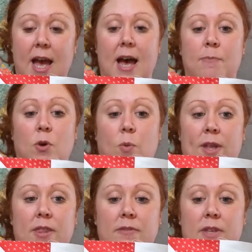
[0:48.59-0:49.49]
the
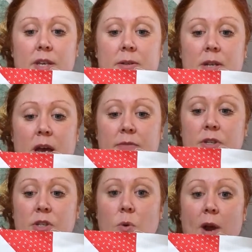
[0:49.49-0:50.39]
width of
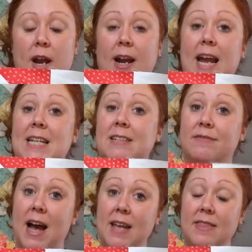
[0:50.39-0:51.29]
the square, and
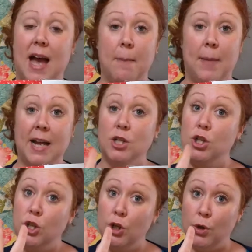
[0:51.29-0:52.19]
divide that by
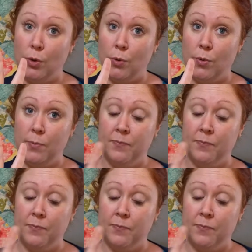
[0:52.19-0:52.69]
2.